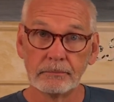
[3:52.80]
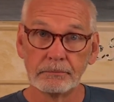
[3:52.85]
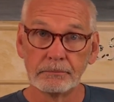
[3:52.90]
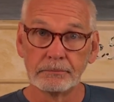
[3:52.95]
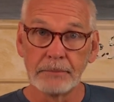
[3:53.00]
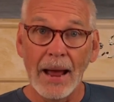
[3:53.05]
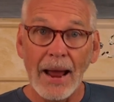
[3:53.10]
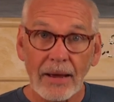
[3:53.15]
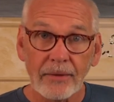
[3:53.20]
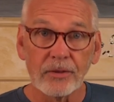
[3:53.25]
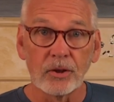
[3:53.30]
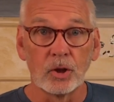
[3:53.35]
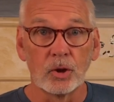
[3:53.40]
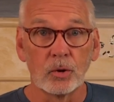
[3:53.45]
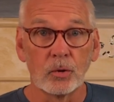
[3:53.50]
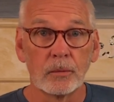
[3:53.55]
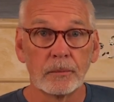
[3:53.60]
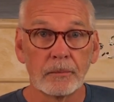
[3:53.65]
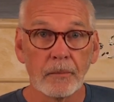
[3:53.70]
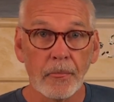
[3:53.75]

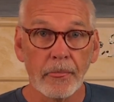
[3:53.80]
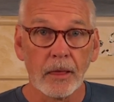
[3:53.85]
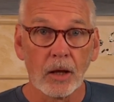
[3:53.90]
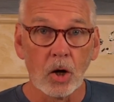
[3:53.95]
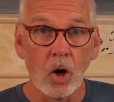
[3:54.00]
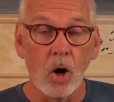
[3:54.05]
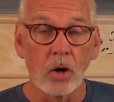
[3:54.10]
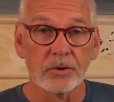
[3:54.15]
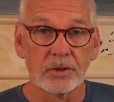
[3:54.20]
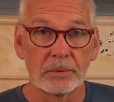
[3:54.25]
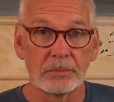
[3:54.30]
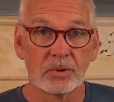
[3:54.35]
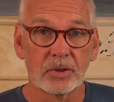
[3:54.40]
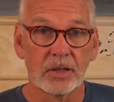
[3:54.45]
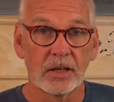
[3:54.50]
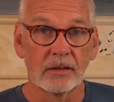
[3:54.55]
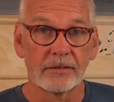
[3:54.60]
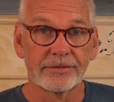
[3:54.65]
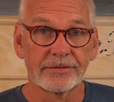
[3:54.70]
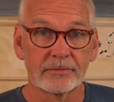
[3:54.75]
Matthew calls
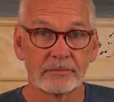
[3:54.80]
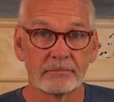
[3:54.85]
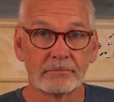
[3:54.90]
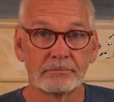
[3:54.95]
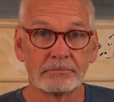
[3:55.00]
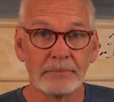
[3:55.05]
himself